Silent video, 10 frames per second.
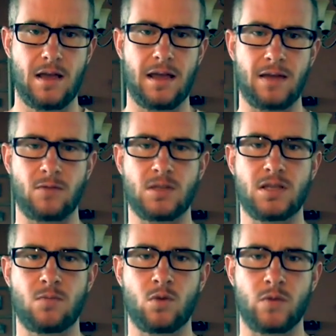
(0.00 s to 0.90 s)
and when
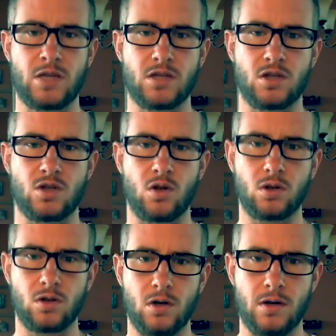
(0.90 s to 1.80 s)
someone reached
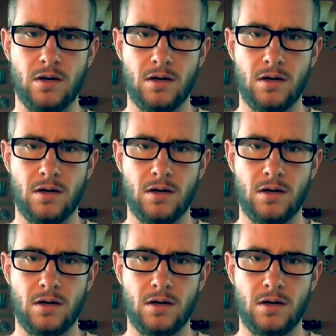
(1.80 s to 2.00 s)
adulthood,